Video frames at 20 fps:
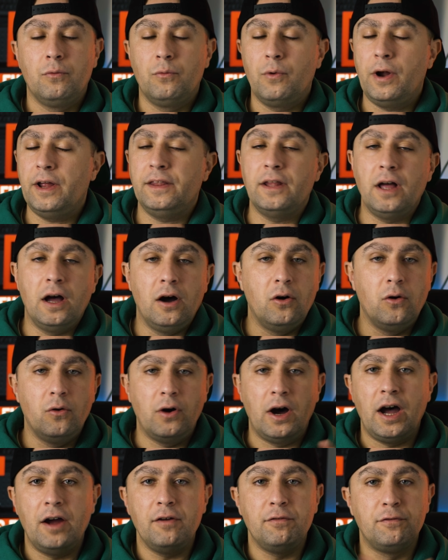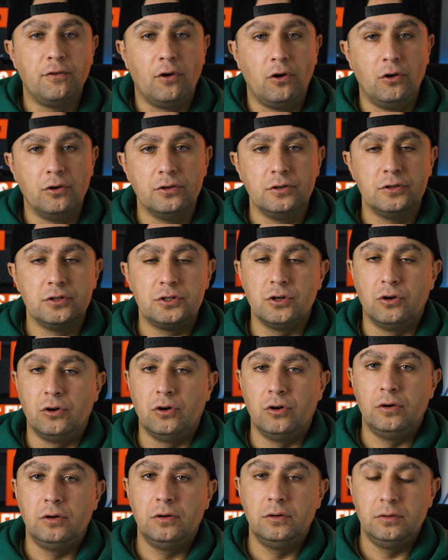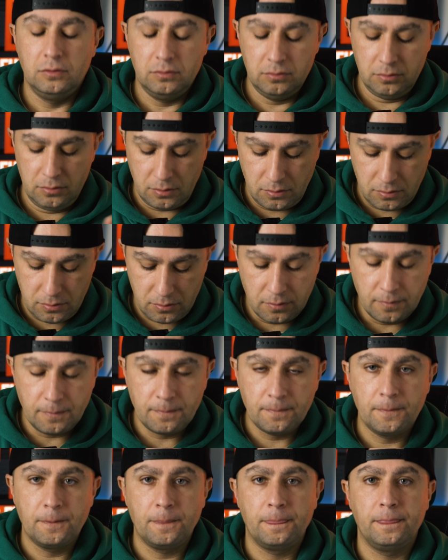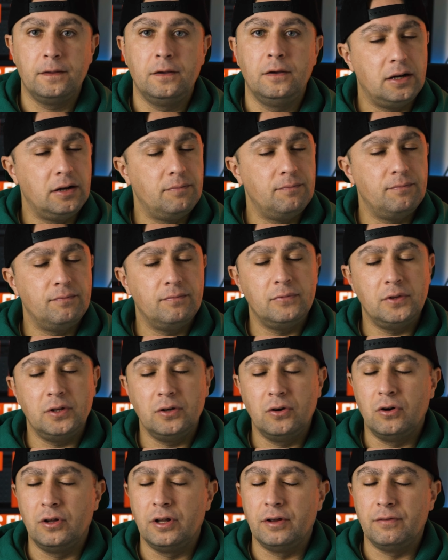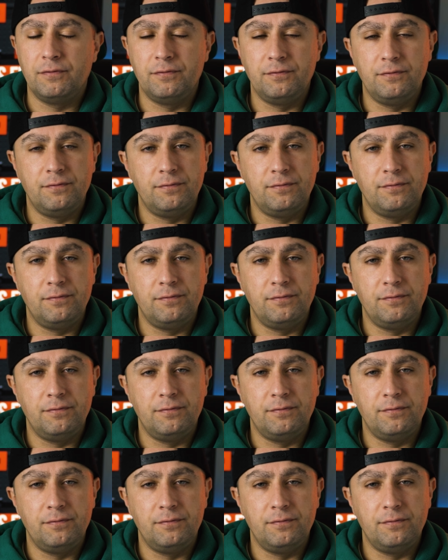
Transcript: Right now, iPhones or we got a